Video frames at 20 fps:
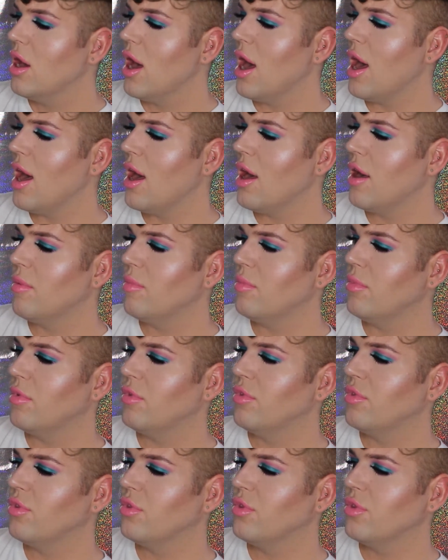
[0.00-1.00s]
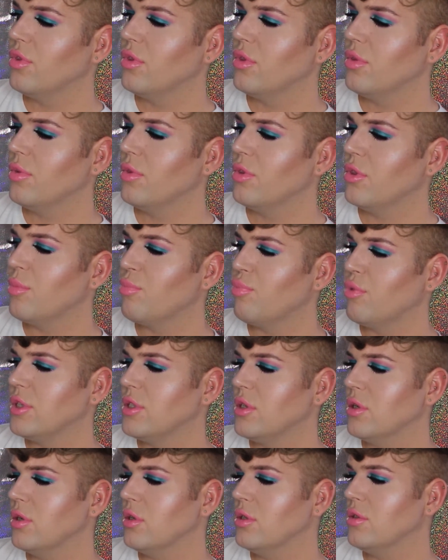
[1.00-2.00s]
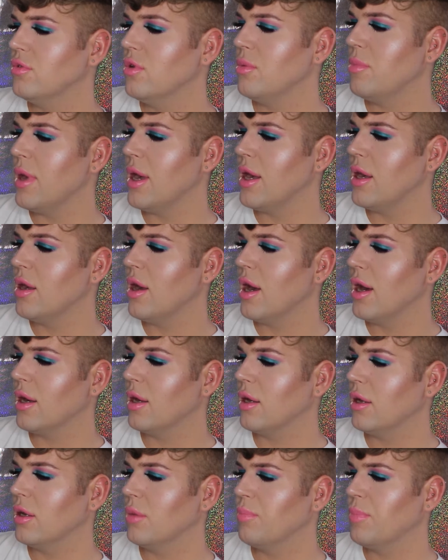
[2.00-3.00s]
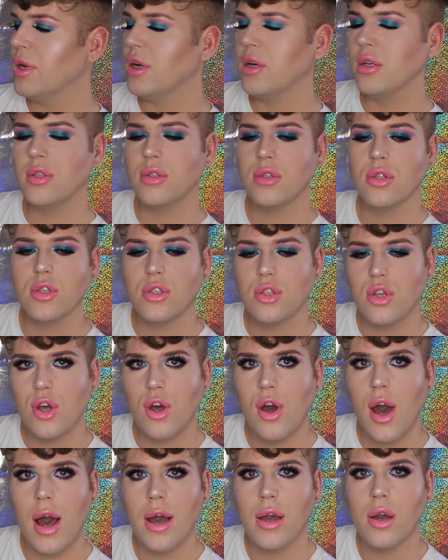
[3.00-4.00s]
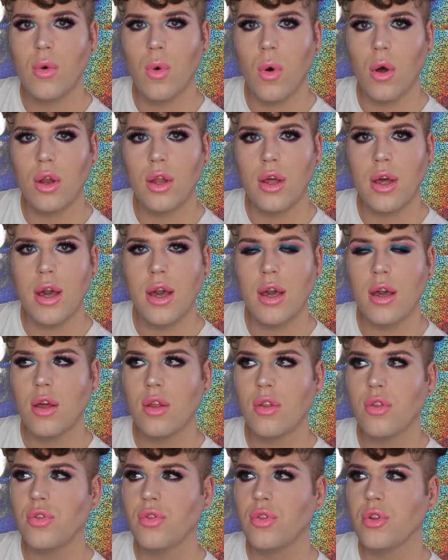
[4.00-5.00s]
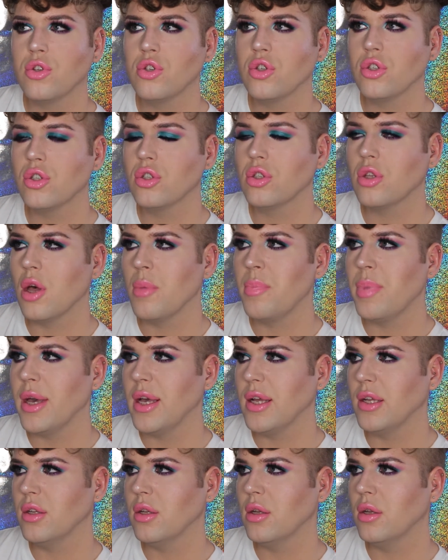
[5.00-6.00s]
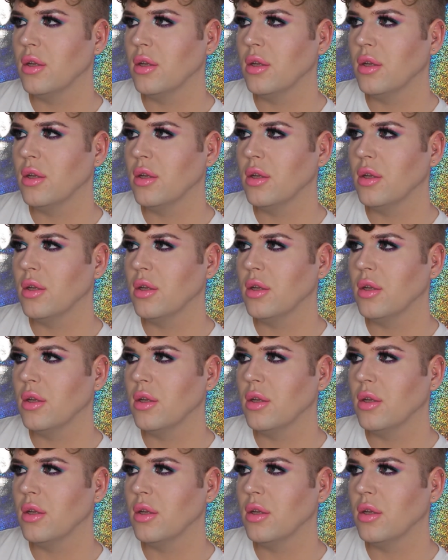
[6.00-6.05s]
The bristles for me, because they're so high quality, they're just a bit